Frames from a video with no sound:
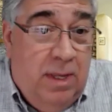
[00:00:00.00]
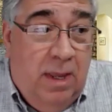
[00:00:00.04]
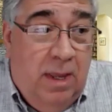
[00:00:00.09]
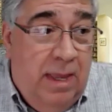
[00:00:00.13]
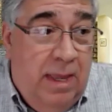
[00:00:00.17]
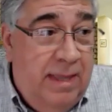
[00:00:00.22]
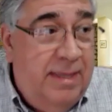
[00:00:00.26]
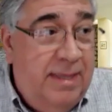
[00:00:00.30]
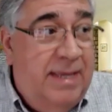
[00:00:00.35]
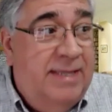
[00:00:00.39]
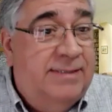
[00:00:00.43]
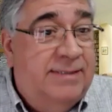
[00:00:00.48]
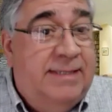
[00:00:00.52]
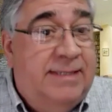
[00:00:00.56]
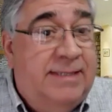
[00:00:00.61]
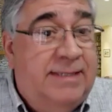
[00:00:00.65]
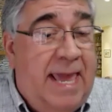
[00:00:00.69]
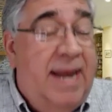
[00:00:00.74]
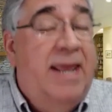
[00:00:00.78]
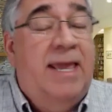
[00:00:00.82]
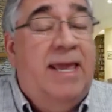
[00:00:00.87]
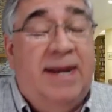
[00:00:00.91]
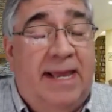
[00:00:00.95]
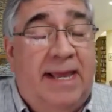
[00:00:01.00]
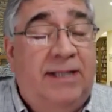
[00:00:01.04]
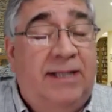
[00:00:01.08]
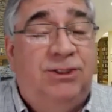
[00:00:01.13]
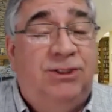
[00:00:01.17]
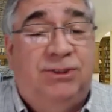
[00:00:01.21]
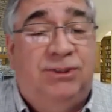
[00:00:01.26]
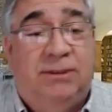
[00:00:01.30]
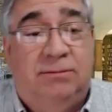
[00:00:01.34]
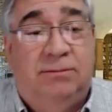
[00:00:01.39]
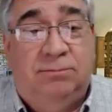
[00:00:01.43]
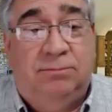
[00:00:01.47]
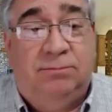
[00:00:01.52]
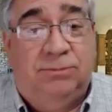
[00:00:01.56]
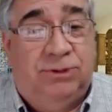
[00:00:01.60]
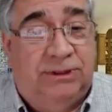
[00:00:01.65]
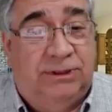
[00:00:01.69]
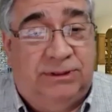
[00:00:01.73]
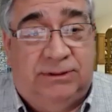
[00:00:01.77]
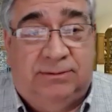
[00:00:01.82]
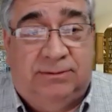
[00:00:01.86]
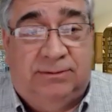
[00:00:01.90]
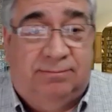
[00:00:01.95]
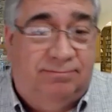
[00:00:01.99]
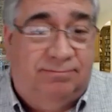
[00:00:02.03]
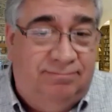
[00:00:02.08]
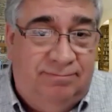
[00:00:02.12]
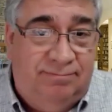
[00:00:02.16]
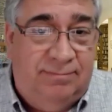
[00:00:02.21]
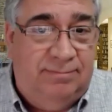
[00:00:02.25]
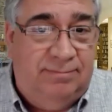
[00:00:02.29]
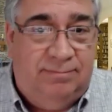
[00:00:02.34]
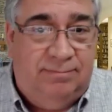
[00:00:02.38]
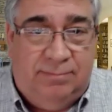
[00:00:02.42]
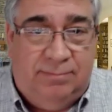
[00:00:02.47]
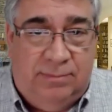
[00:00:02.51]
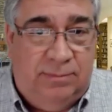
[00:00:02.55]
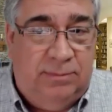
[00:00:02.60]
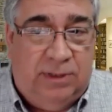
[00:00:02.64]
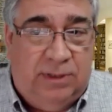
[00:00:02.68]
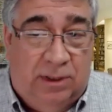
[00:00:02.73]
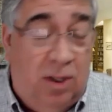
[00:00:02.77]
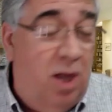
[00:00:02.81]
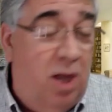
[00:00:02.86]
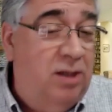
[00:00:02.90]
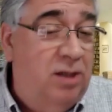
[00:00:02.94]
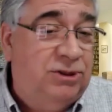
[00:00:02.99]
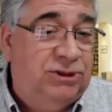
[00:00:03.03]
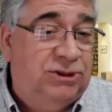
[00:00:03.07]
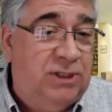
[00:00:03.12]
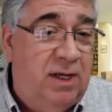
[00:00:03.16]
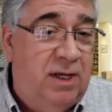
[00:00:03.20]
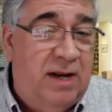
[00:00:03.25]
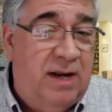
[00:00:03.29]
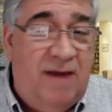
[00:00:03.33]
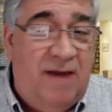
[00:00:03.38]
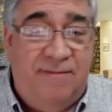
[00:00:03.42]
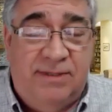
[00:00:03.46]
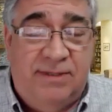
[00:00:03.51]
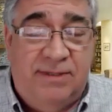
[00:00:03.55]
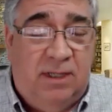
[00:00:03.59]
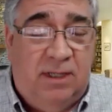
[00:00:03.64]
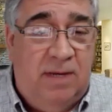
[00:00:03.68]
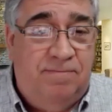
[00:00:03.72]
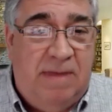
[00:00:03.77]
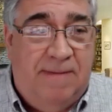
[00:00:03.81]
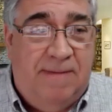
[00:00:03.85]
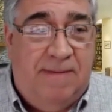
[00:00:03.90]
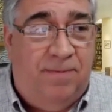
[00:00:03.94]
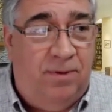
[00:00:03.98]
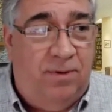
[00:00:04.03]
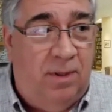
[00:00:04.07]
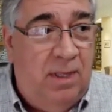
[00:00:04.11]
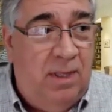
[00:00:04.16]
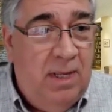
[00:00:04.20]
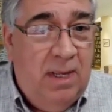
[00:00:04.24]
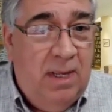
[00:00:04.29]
is getting an agent just the long shot? I've been telling people